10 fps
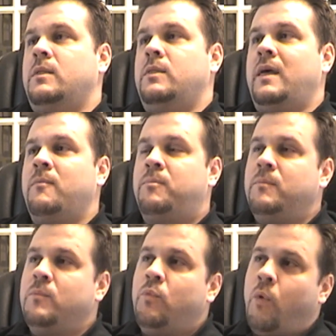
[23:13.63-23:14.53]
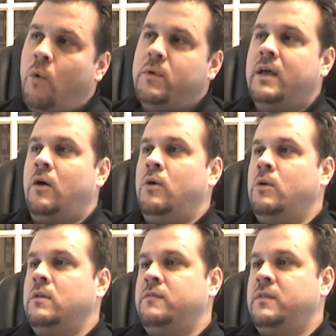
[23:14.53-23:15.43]
They won't get
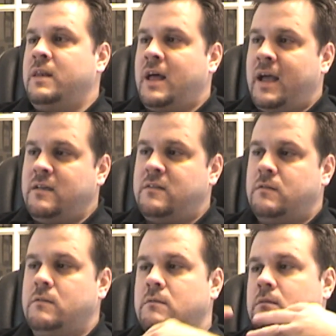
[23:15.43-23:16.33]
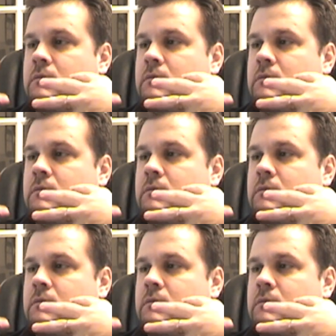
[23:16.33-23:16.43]
all of the nice